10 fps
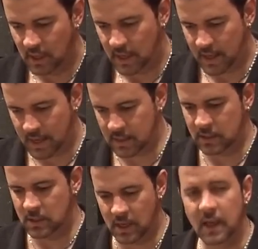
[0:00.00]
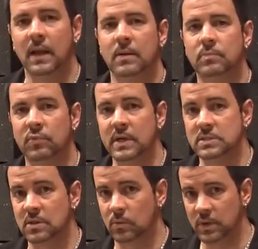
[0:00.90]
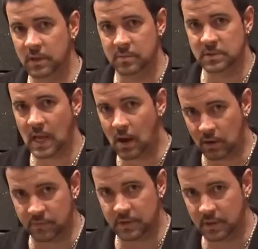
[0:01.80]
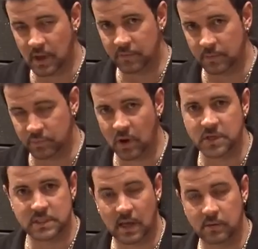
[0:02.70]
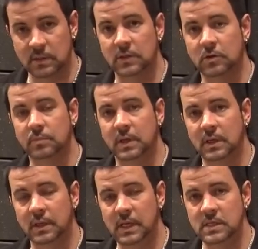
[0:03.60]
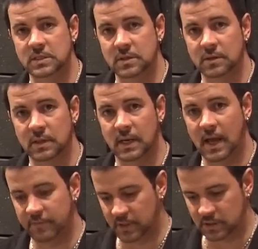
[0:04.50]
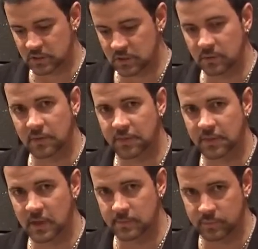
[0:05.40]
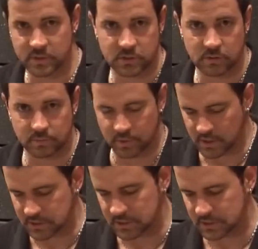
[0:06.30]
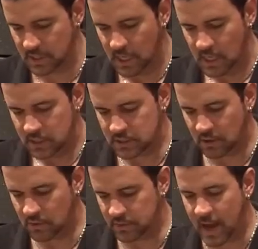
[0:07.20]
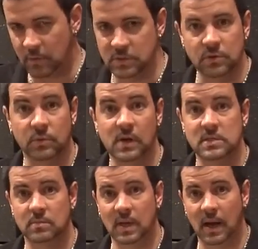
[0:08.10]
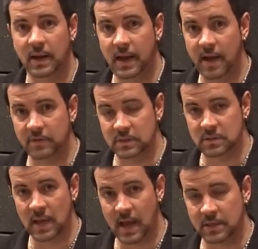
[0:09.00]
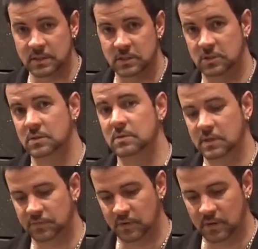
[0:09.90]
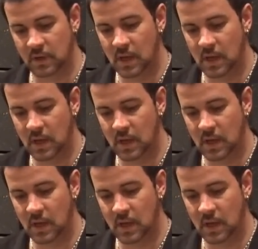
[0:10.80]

and it brings the rhythms out of the brush sound a little bit easier than having two thin bristled brushes. So that was the reason behind having actually two different